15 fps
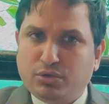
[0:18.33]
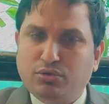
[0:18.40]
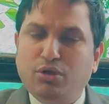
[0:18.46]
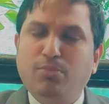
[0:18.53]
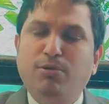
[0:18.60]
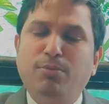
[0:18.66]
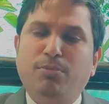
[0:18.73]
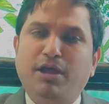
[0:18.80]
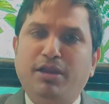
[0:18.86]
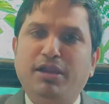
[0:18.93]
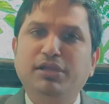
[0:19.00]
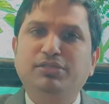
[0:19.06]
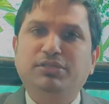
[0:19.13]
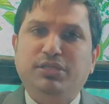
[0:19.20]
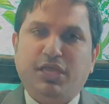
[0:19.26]
global
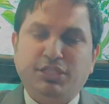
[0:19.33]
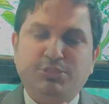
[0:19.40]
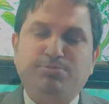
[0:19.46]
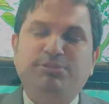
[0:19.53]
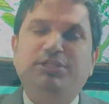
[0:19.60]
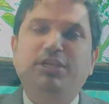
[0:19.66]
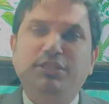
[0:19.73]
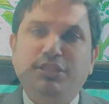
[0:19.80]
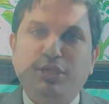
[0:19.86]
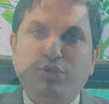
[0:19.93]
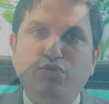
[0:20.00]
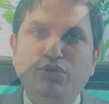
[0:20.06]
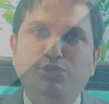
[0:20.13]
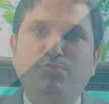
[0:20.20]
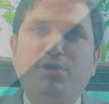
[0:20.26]
markets, especially the
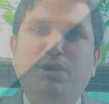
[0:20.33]
US